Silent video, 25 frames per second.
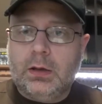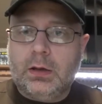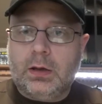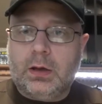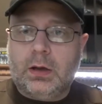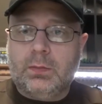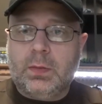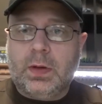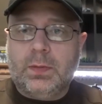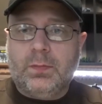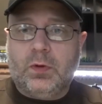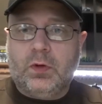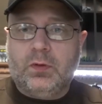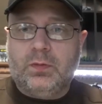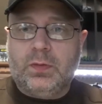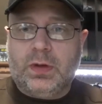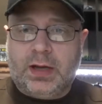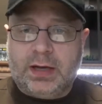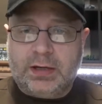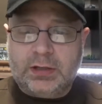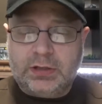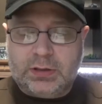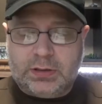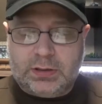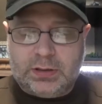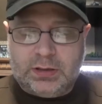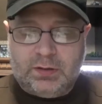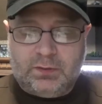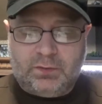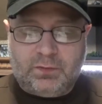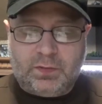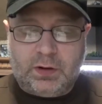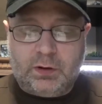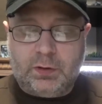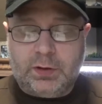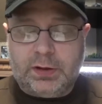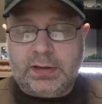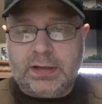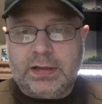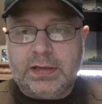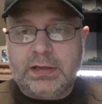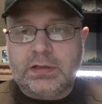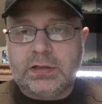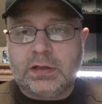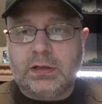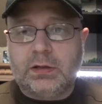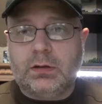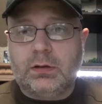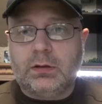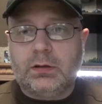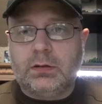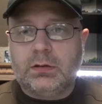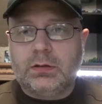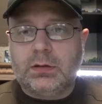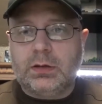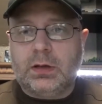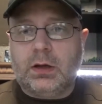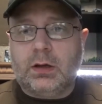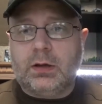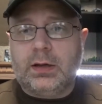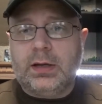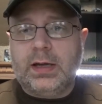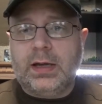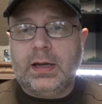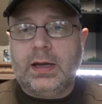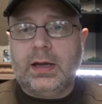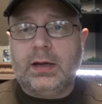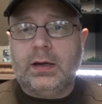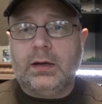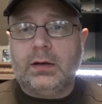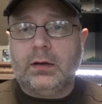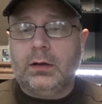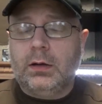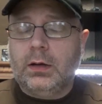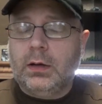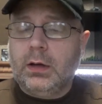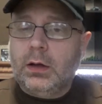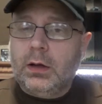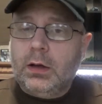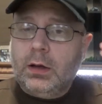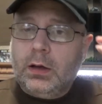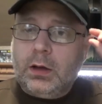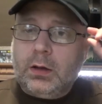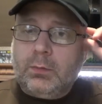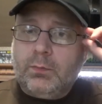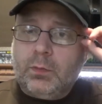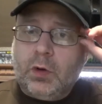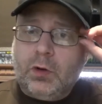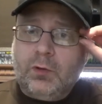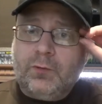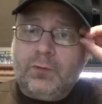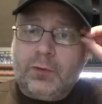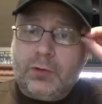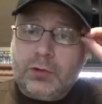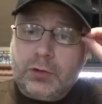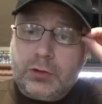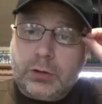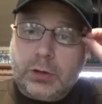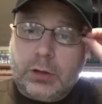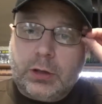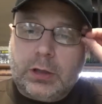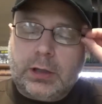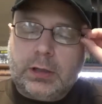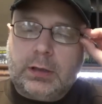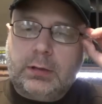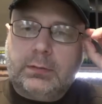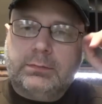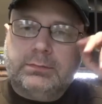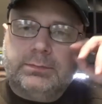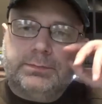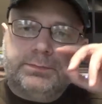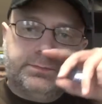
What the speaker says: My Puma actually did fairly decent. He had a Bofors truck,